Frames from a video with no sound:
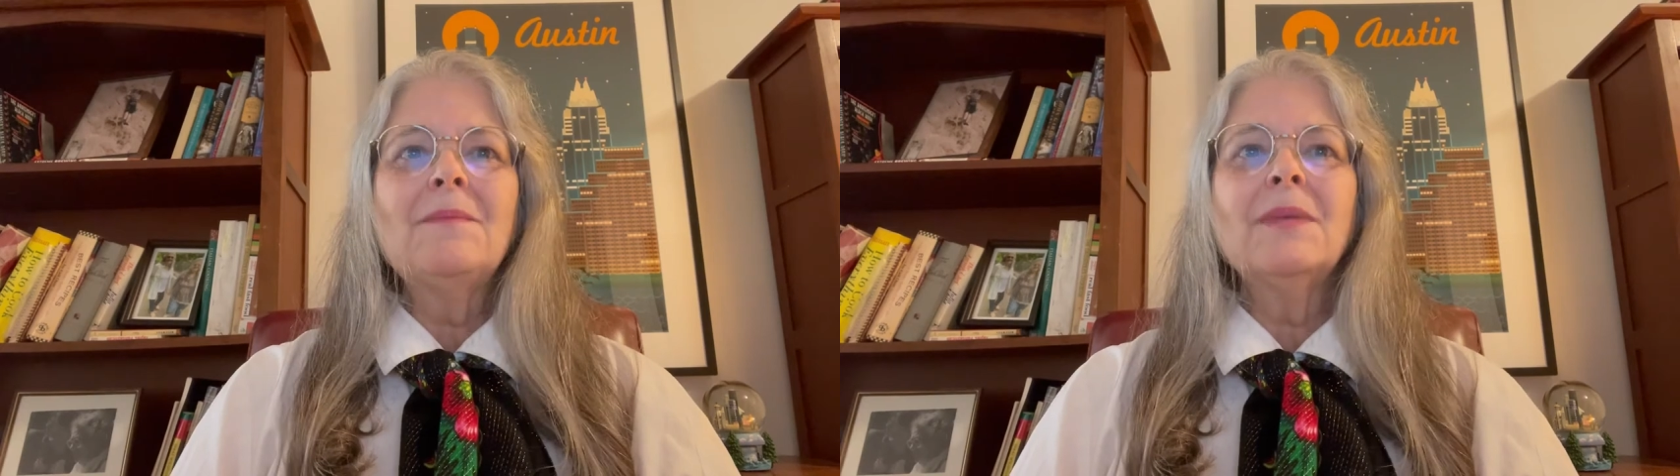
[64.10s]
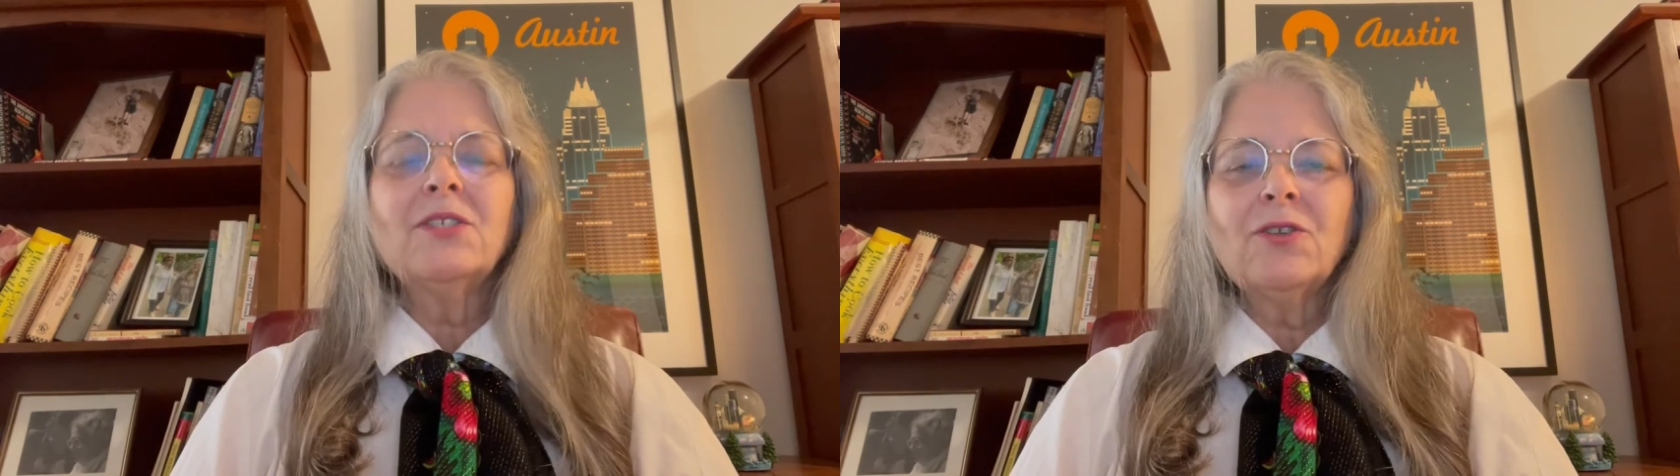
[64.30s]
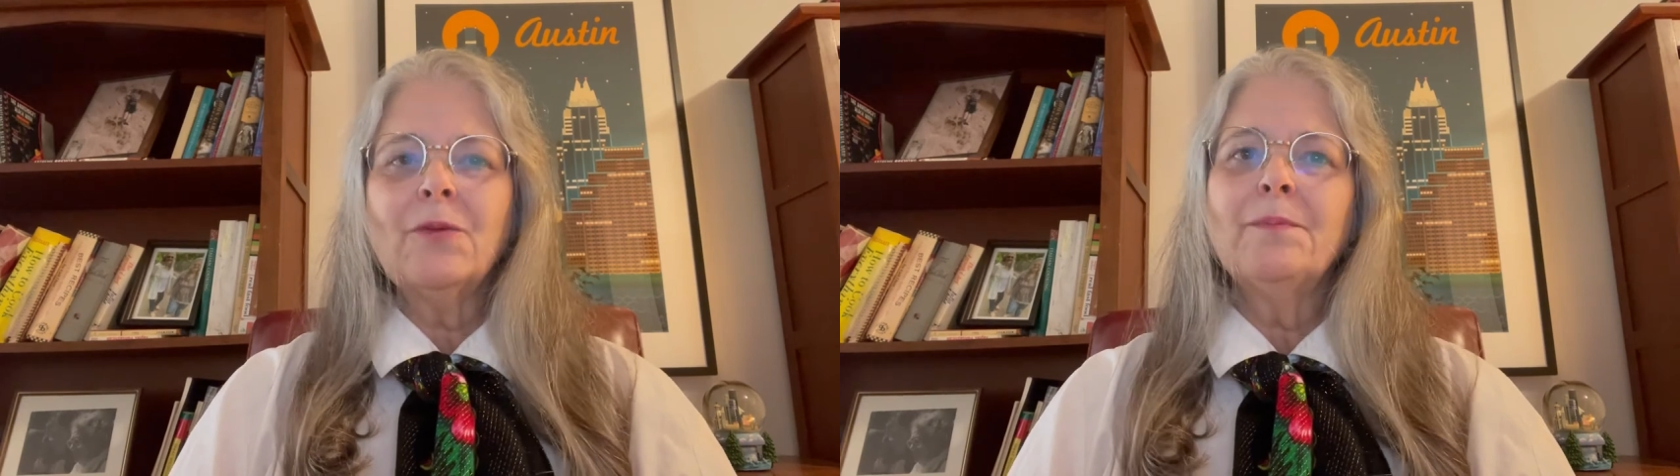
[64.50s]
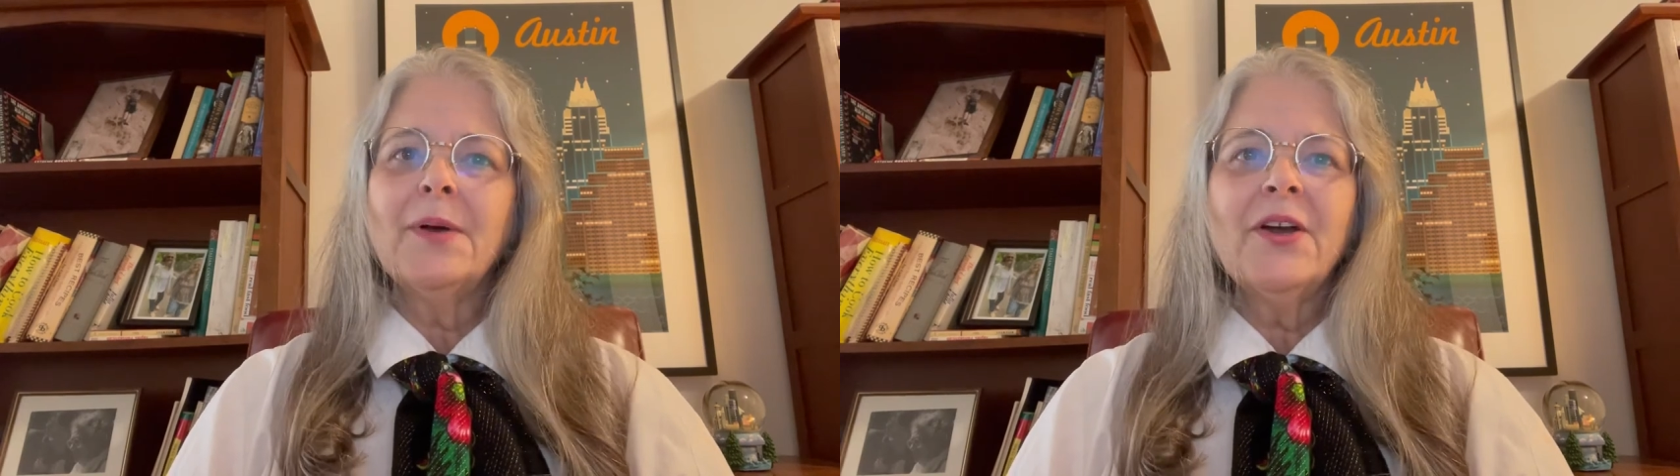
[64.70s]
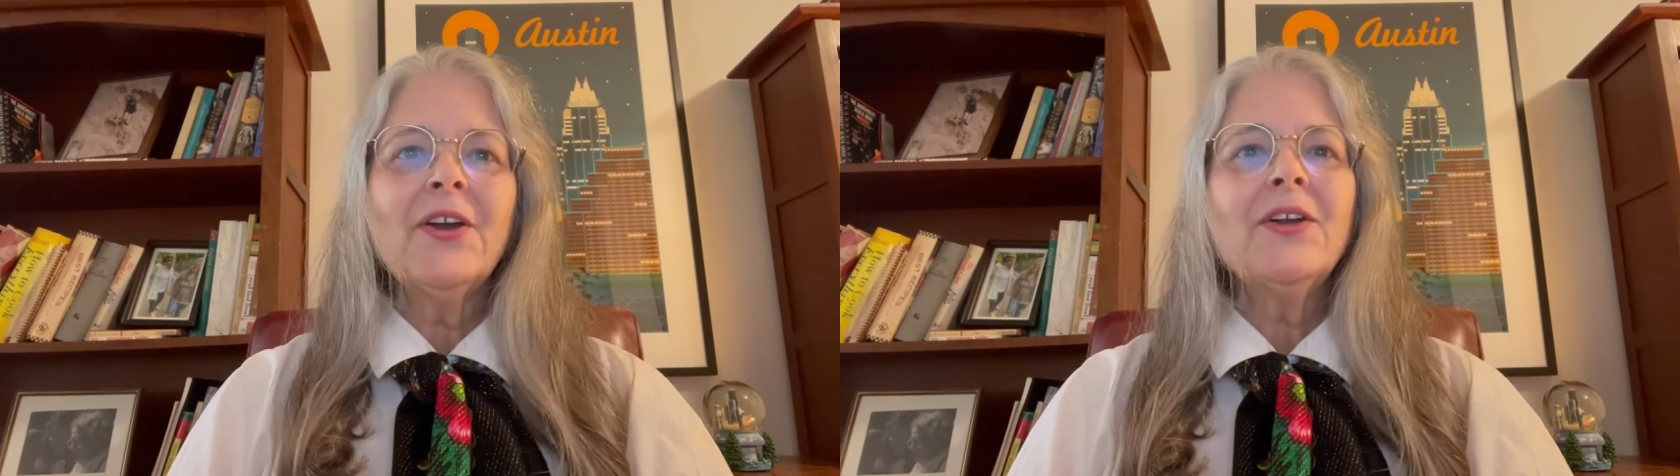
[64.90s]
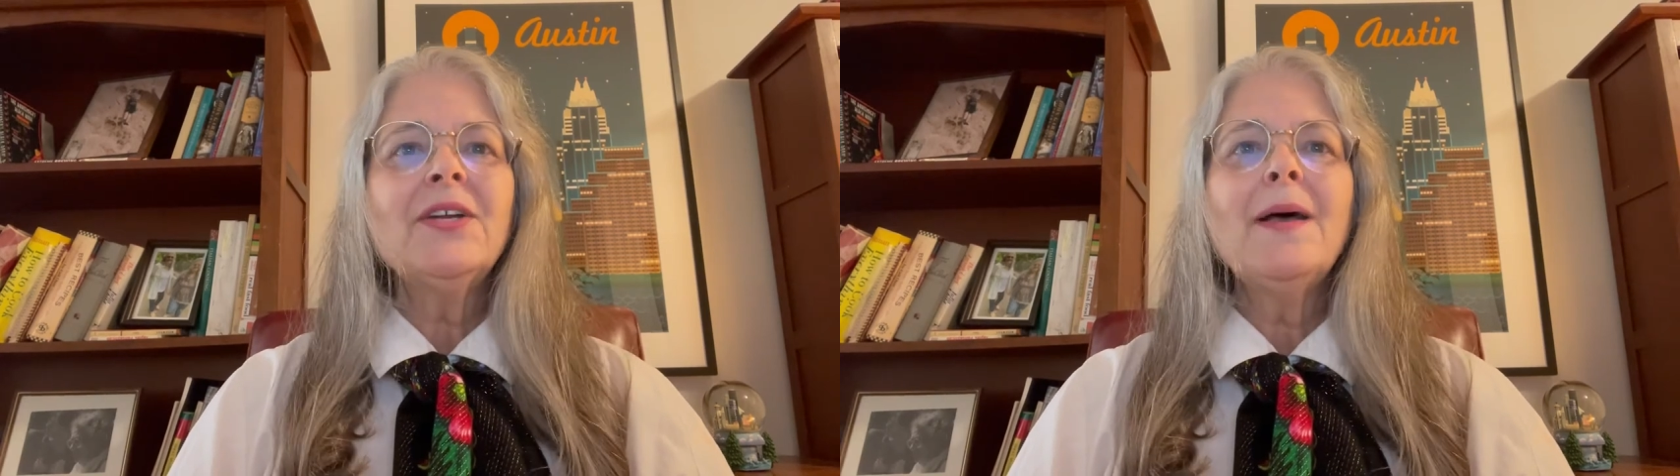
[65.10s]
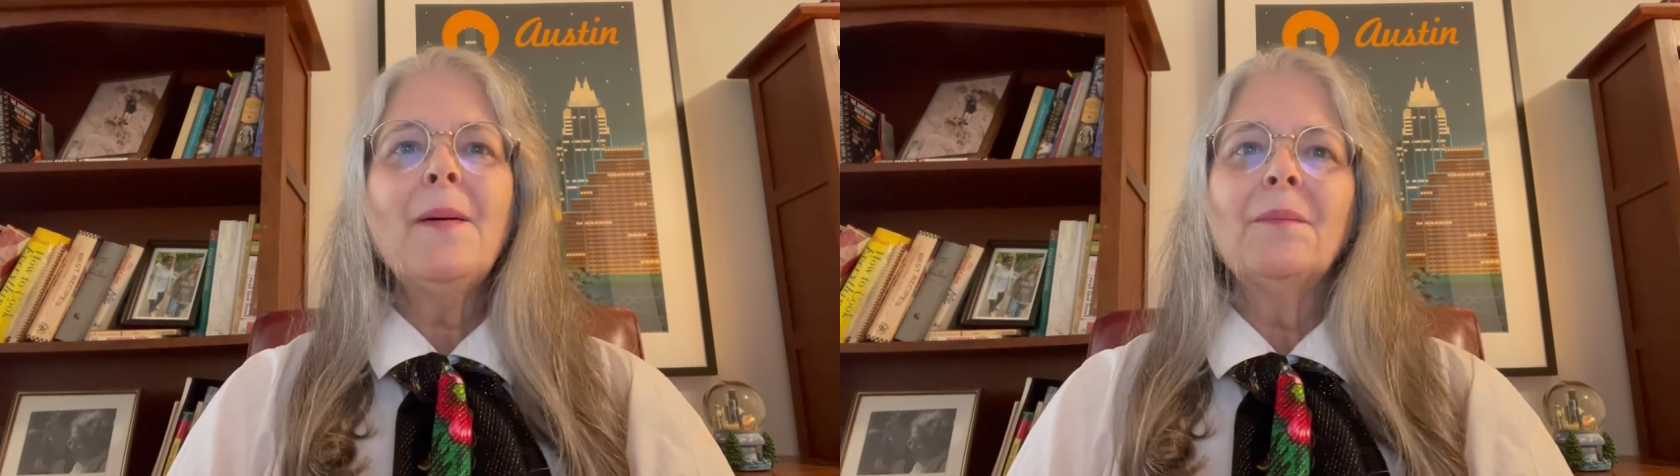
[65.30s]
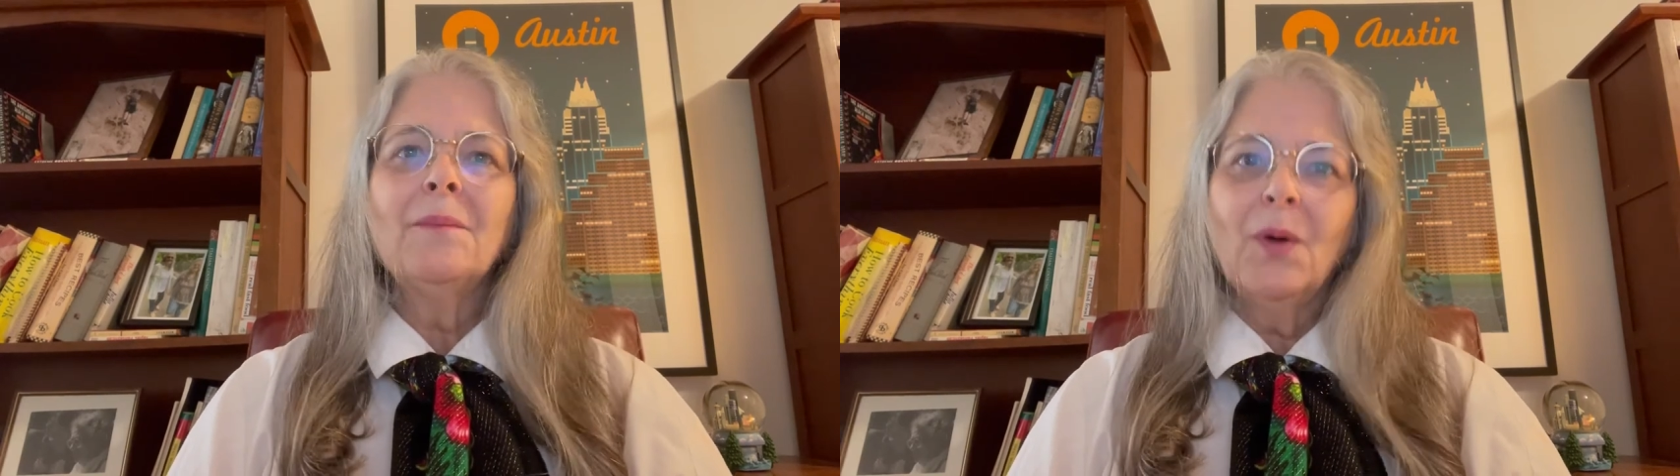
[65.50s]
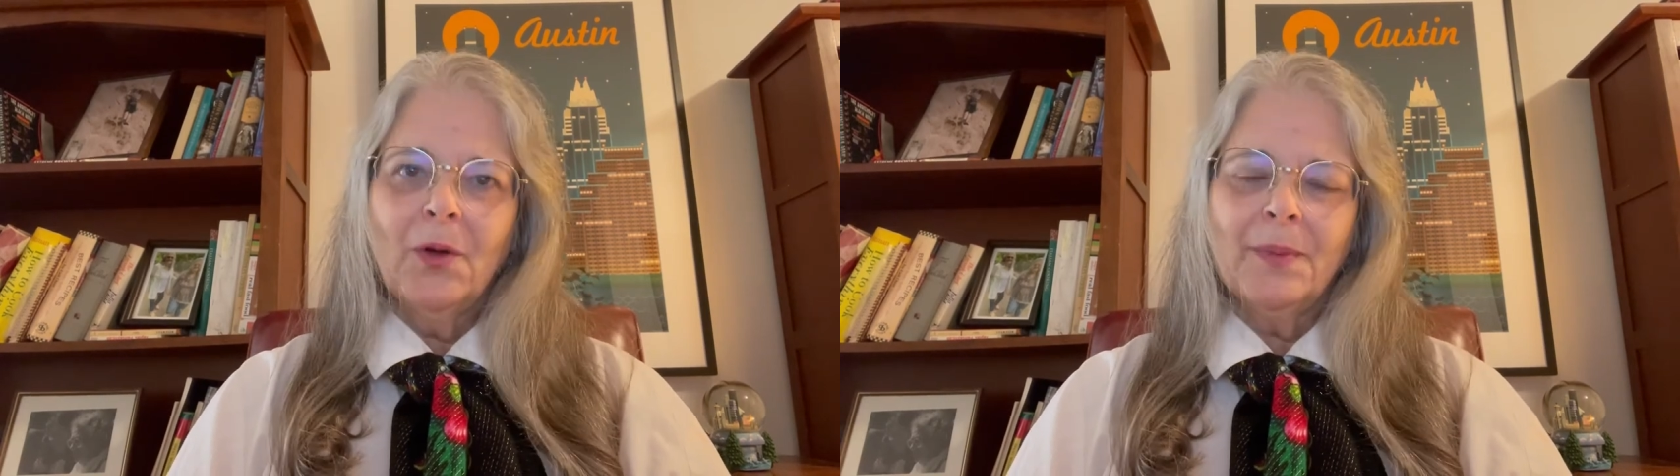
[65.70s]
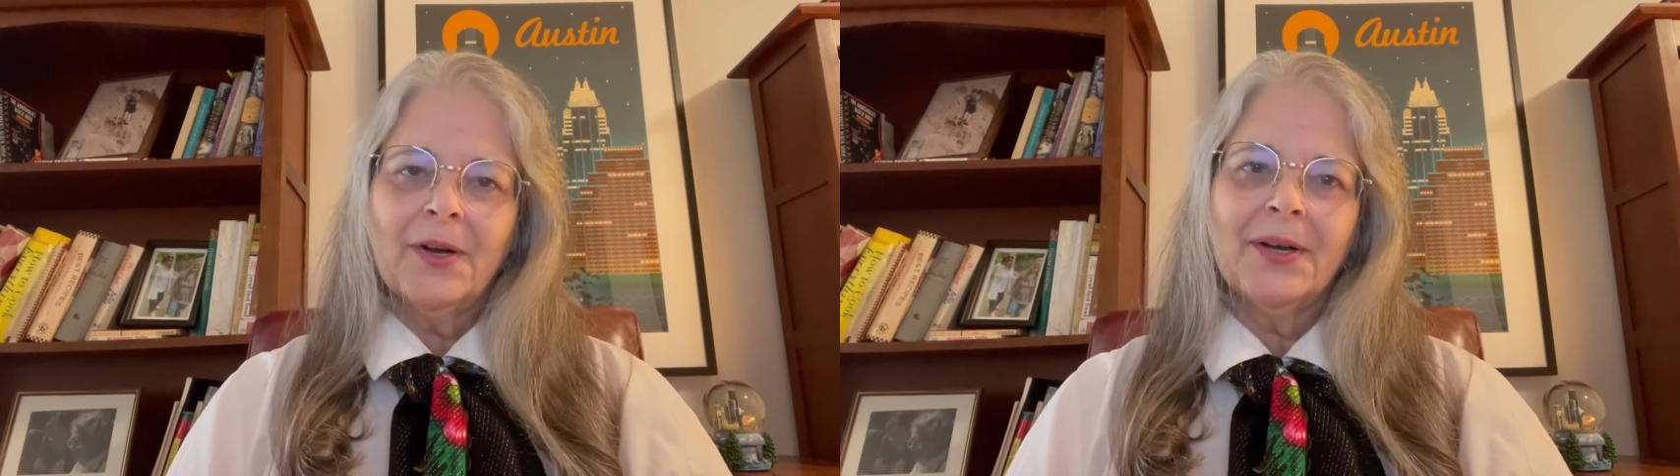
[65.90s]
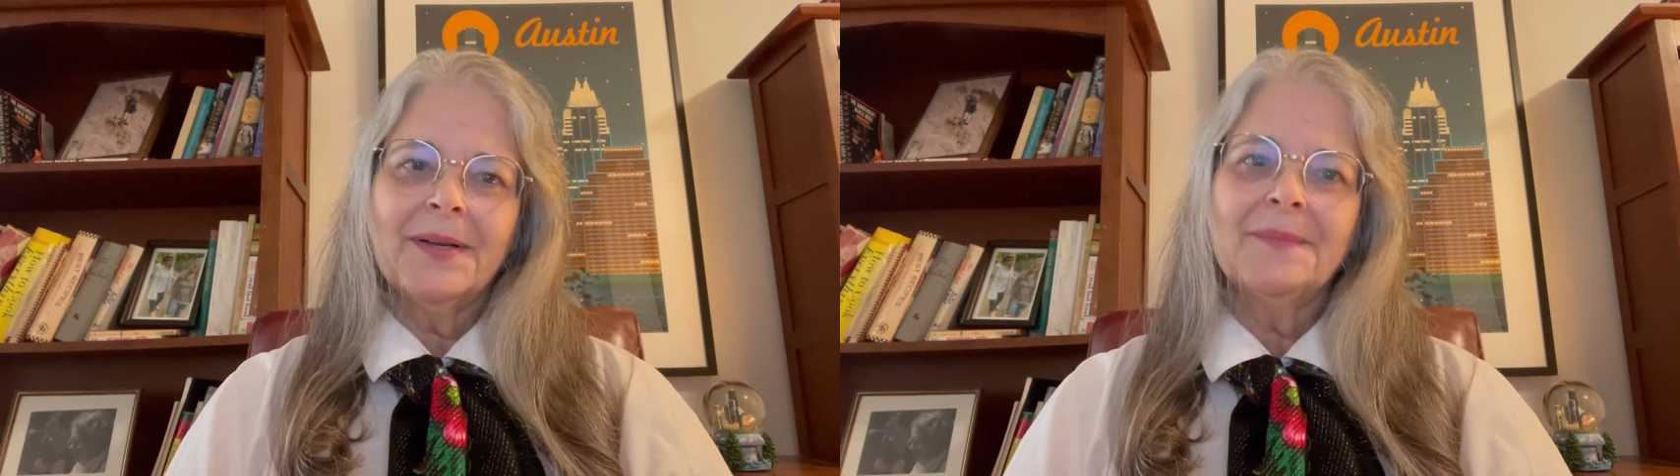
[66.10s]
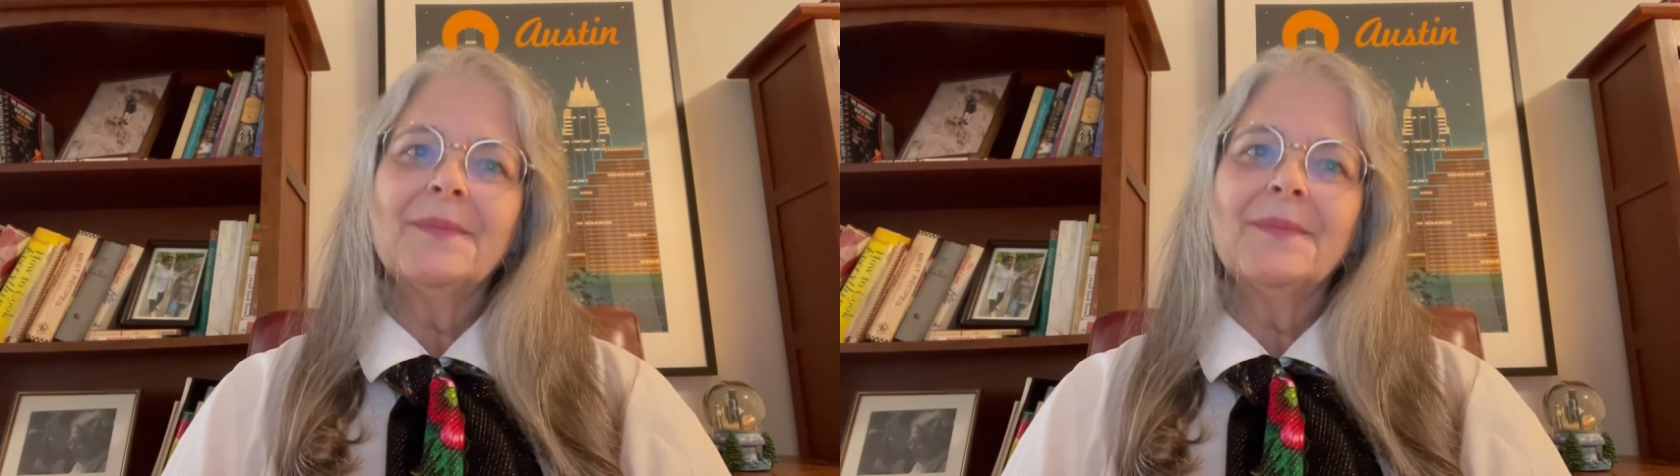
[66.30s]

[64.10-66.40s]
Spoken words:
Mr. Bernard Mollberg,